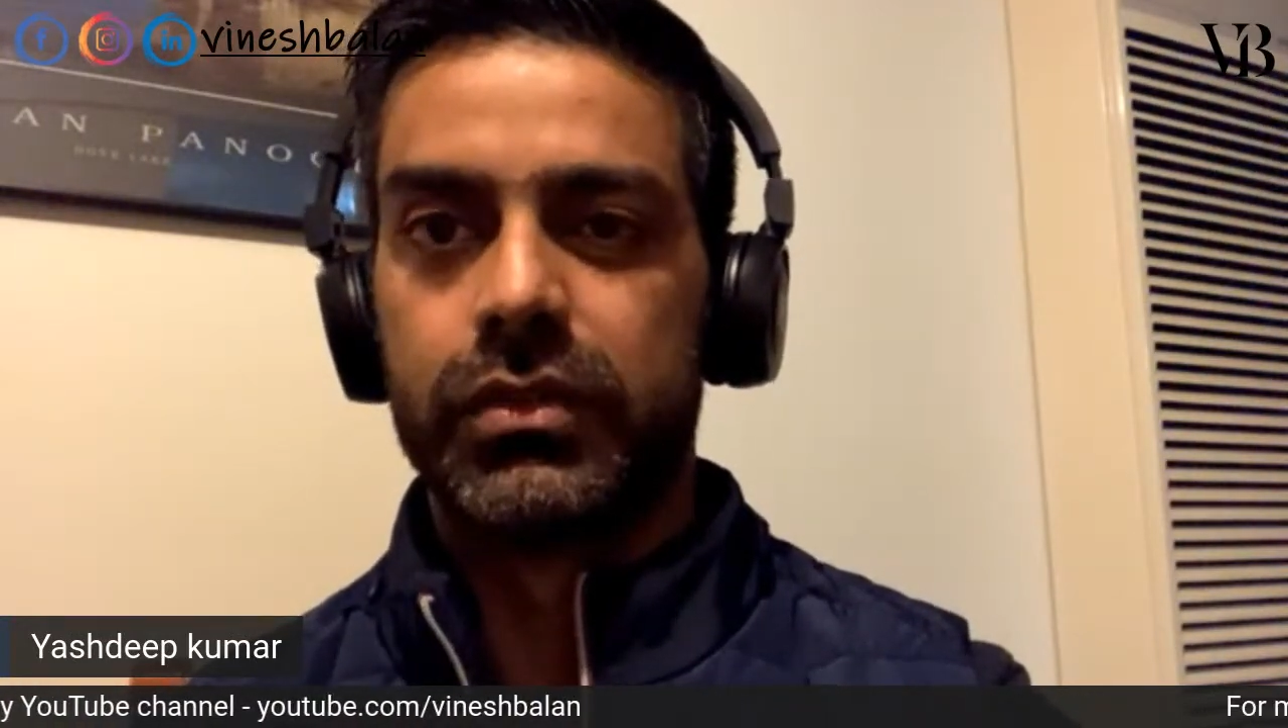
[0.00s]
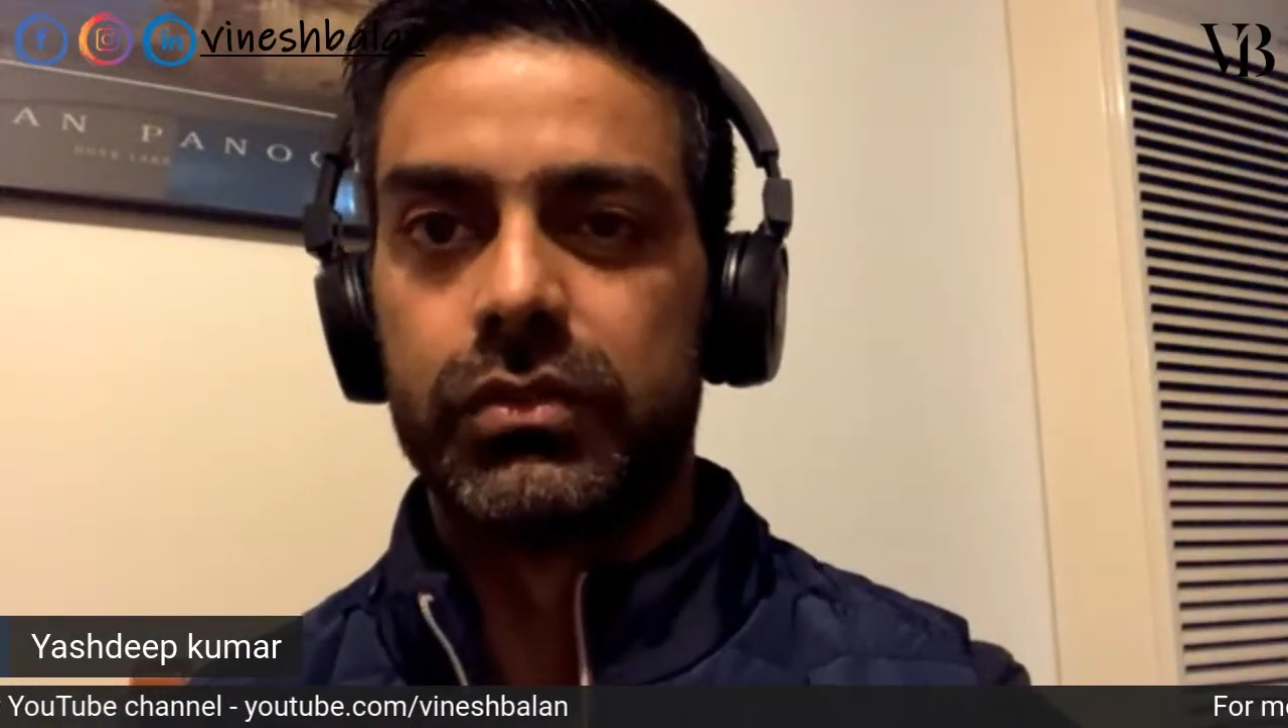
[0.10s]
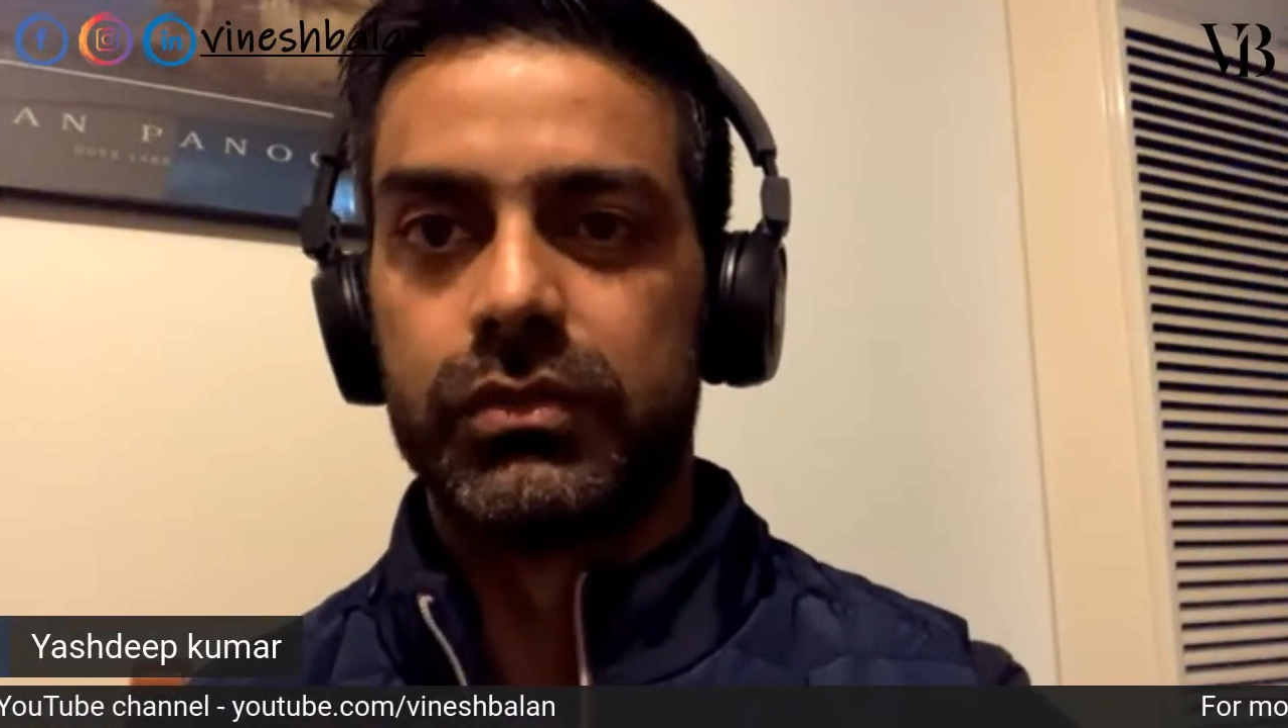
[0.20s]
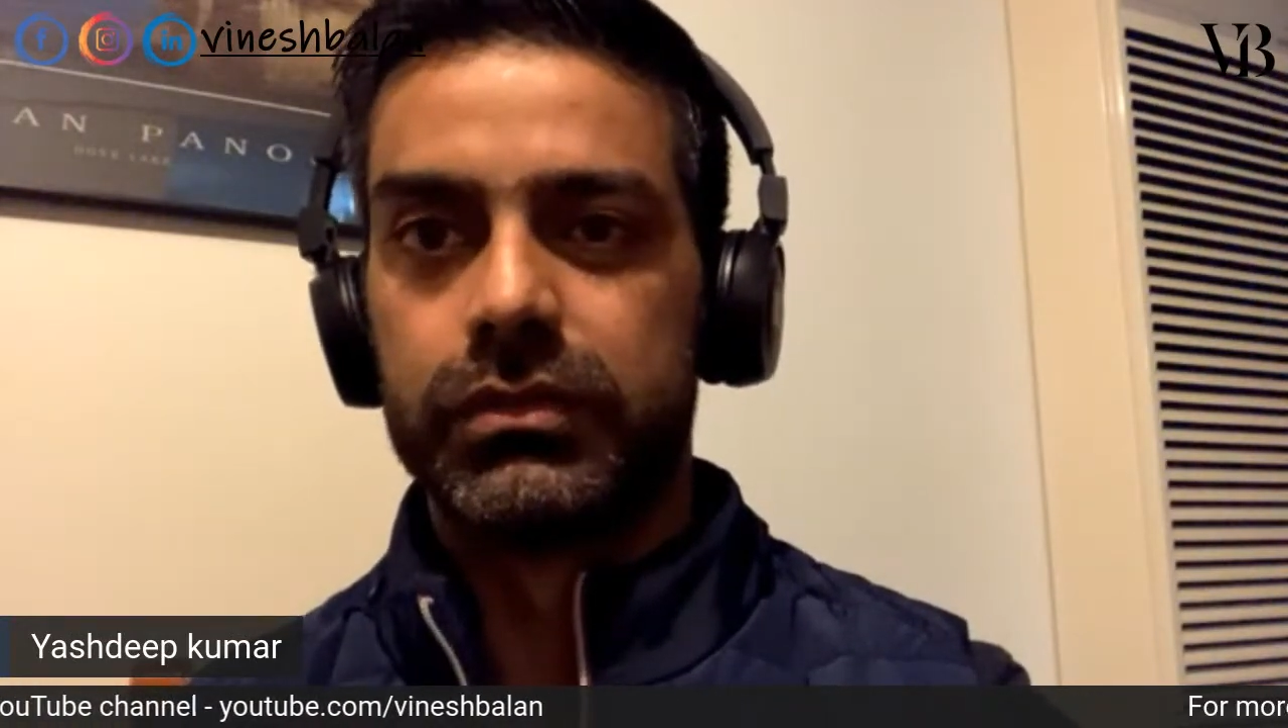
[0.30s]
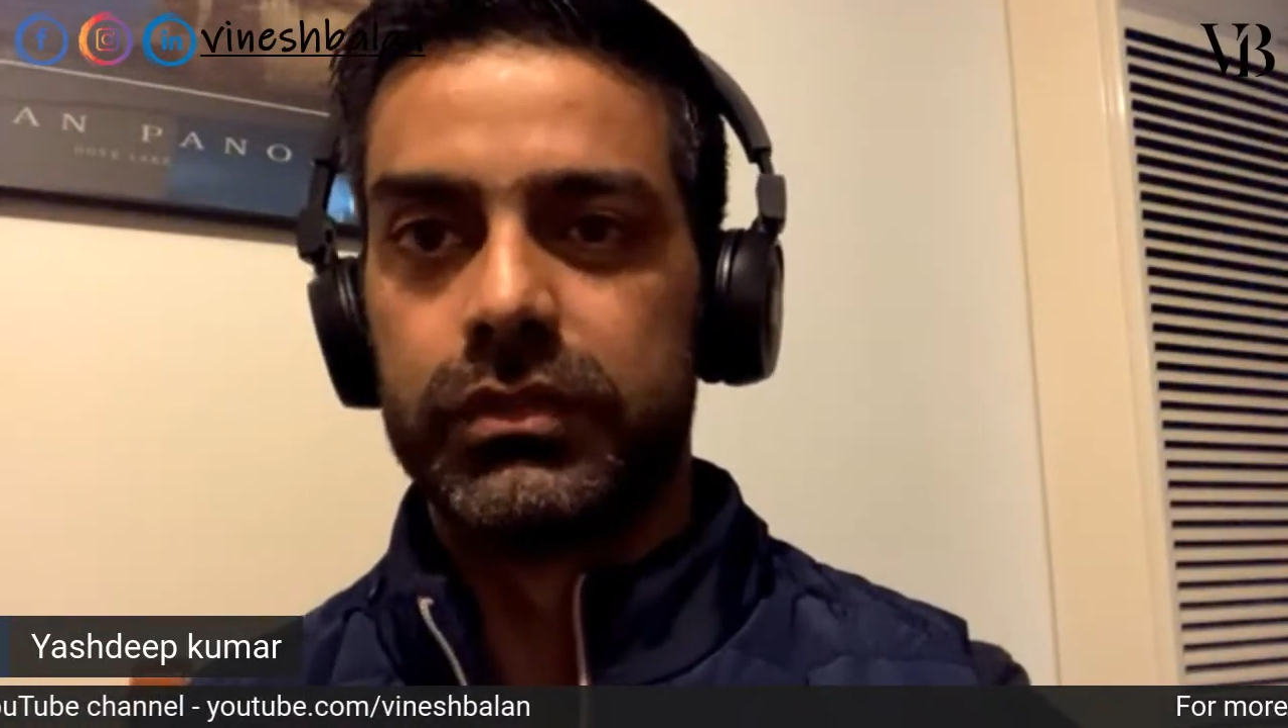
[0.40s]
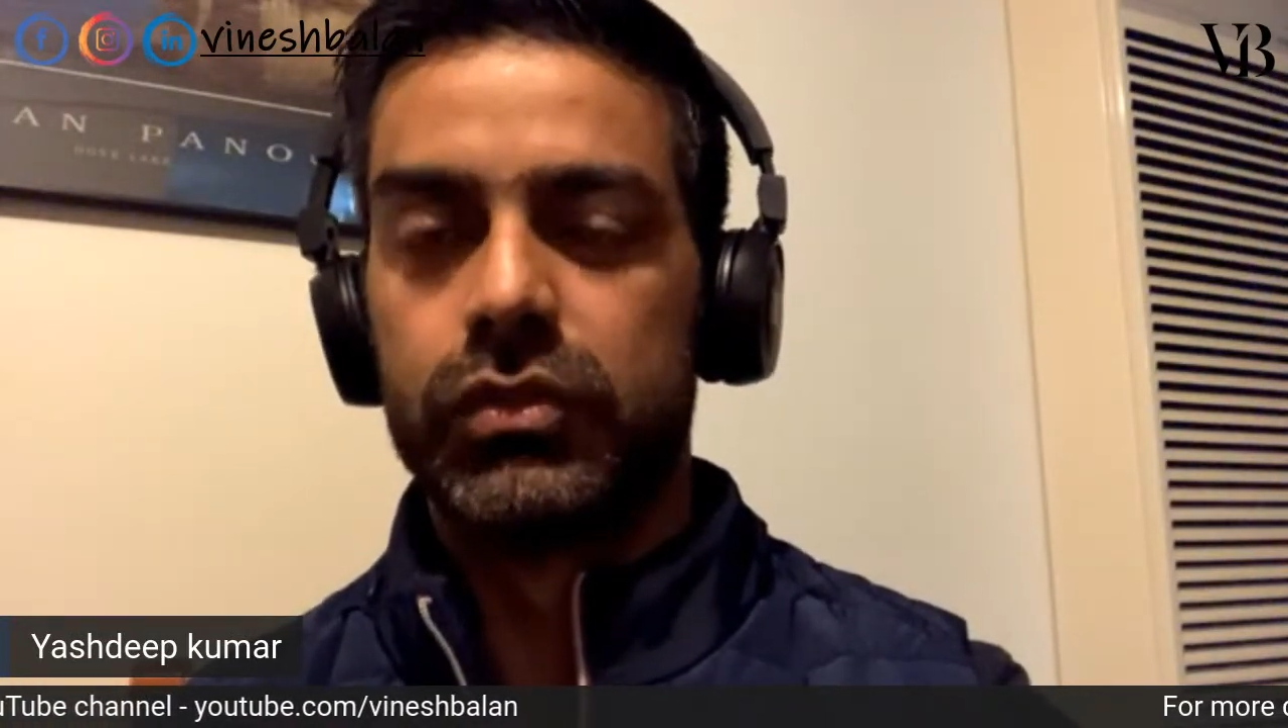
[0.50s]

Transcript: to